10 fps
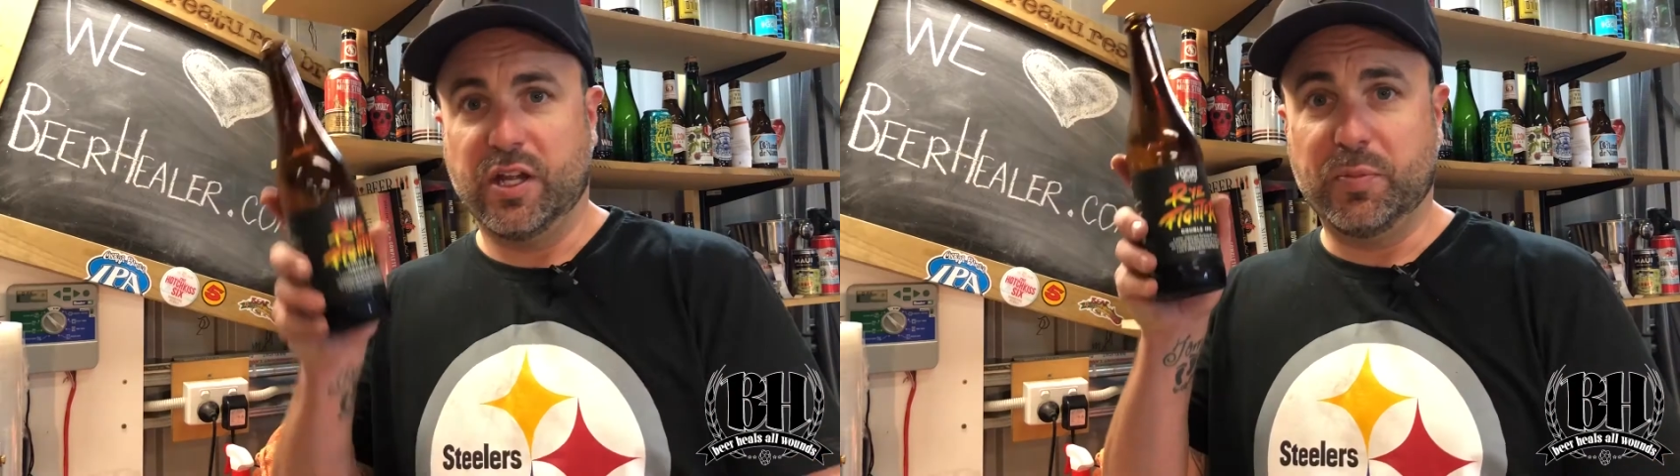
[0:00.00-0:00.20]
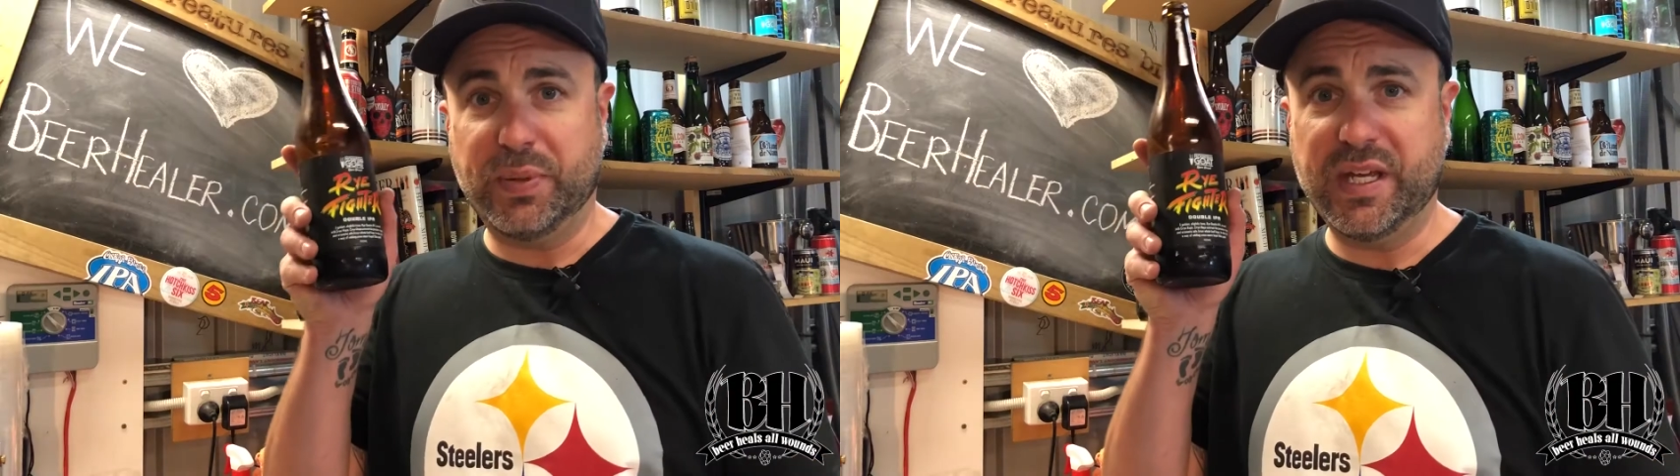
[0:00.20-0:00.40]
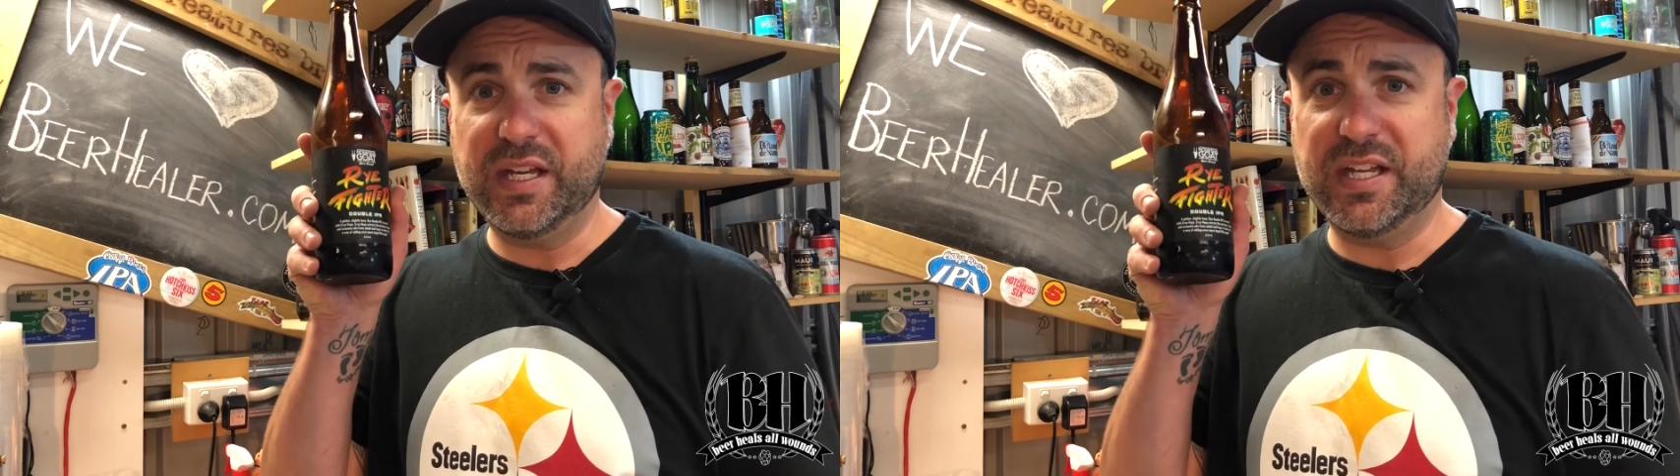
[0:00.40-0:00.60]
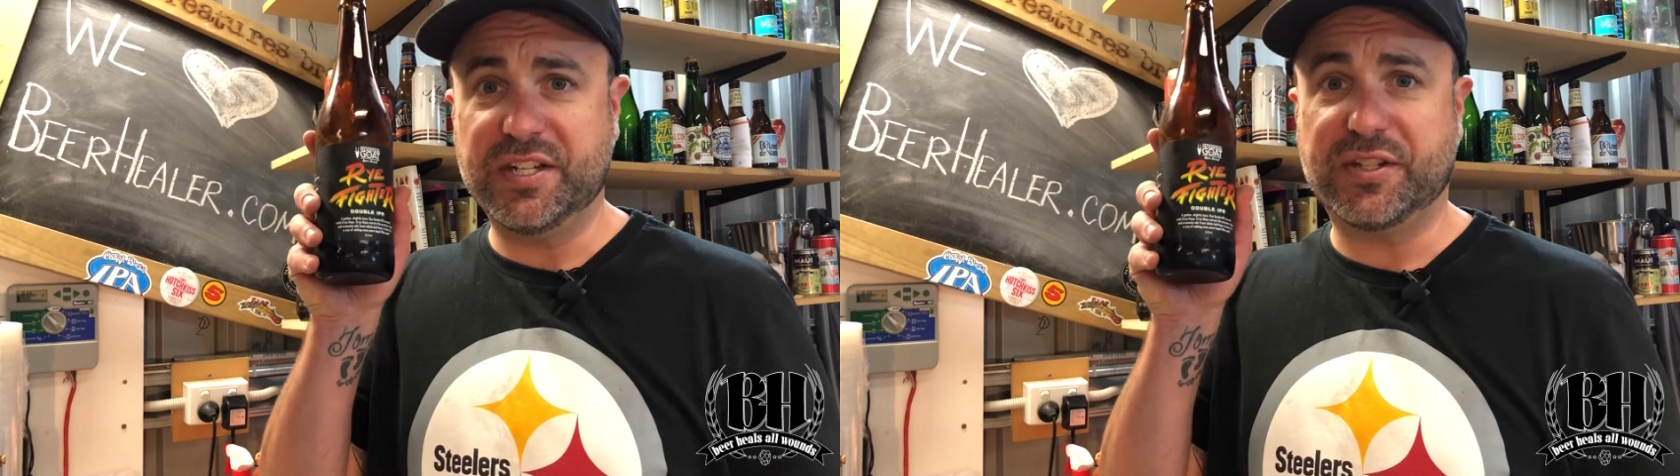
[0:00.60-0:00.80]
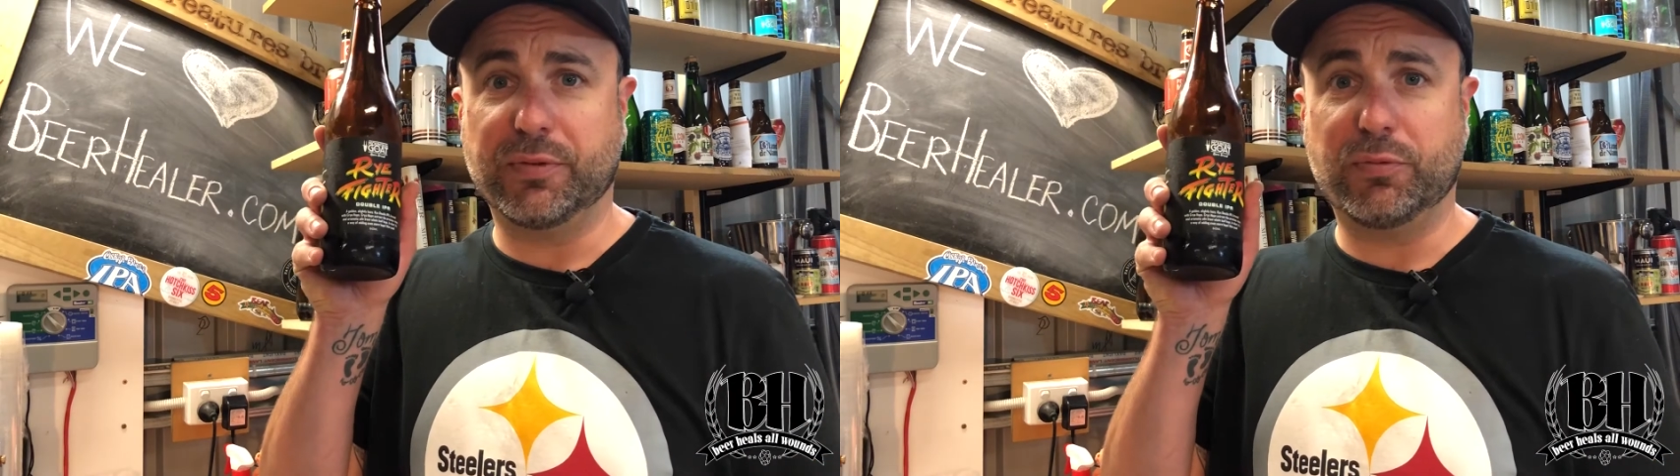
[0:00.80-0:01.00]
The beer
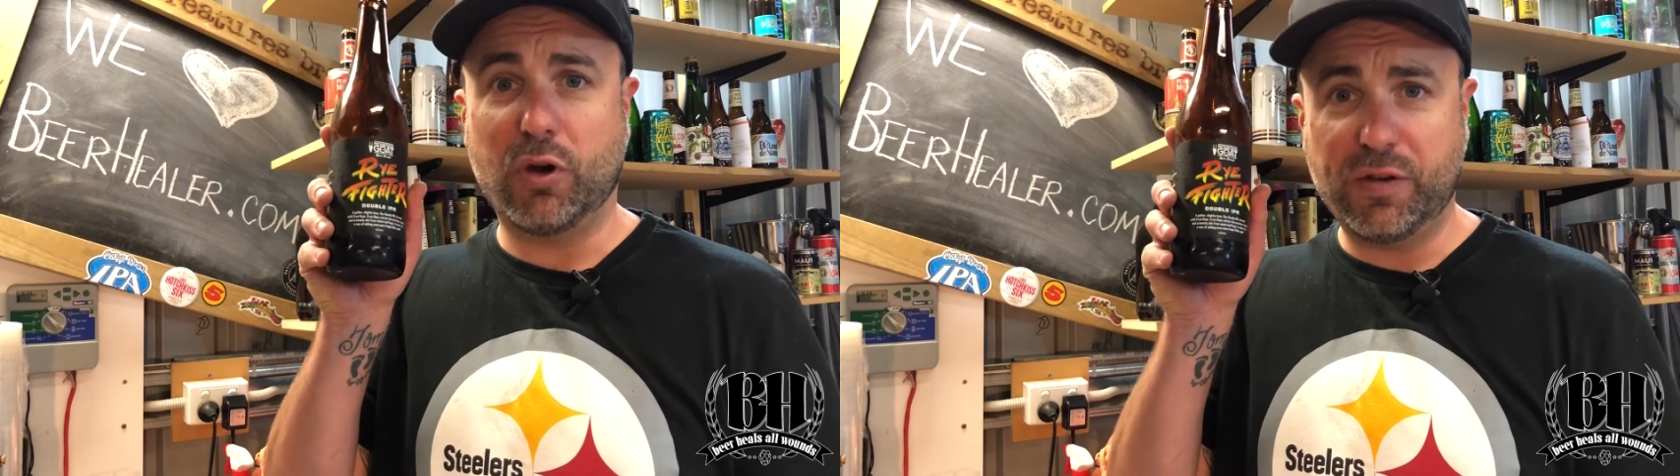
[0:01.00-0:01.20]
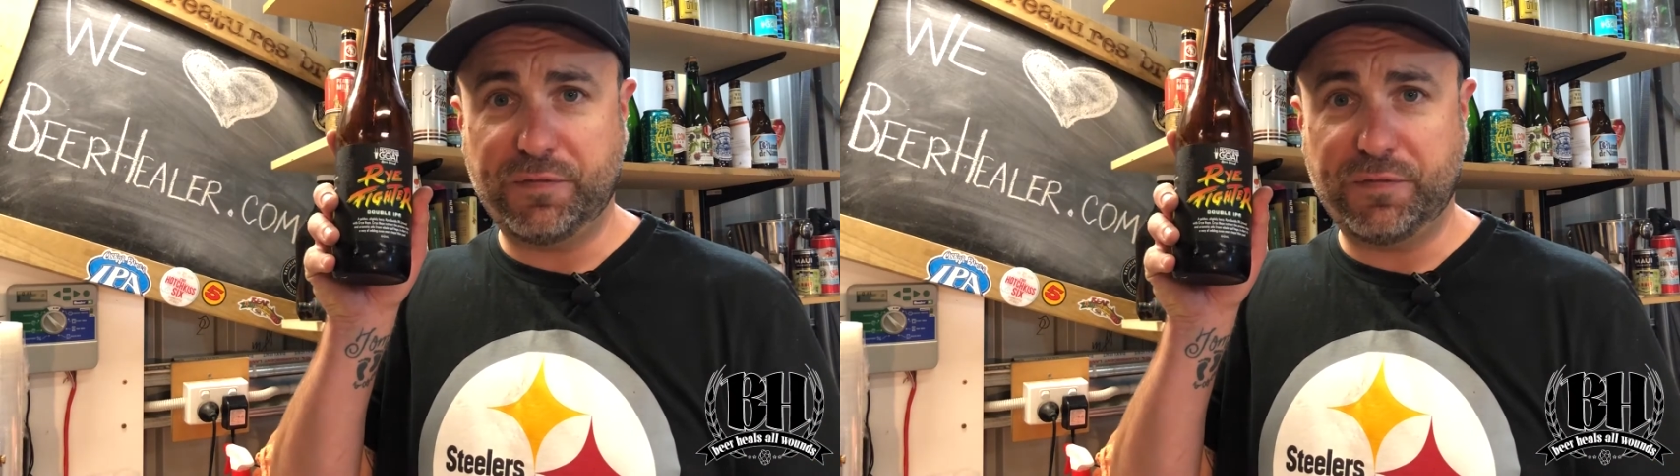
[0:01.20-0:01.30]
is the RYE